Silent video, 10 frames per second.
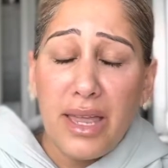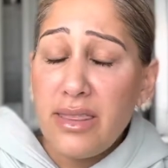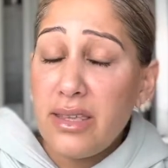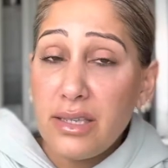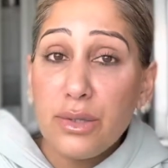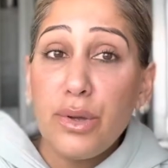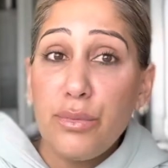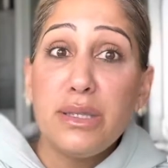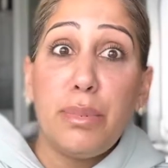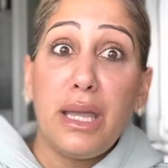and this one
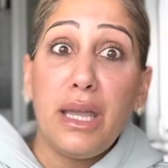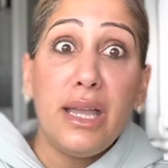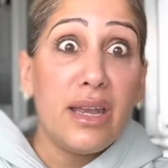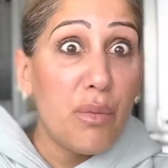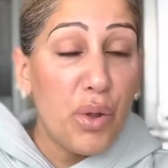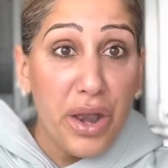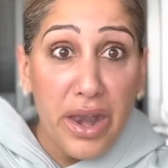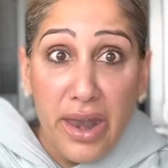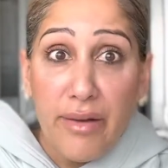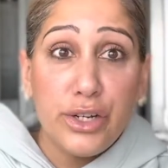was big, and I will
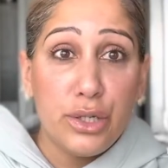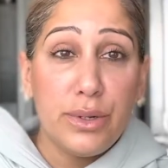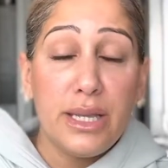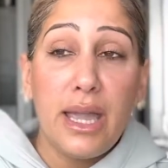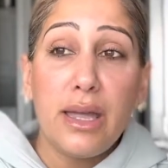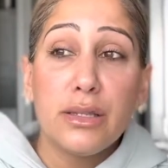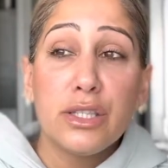never do it again.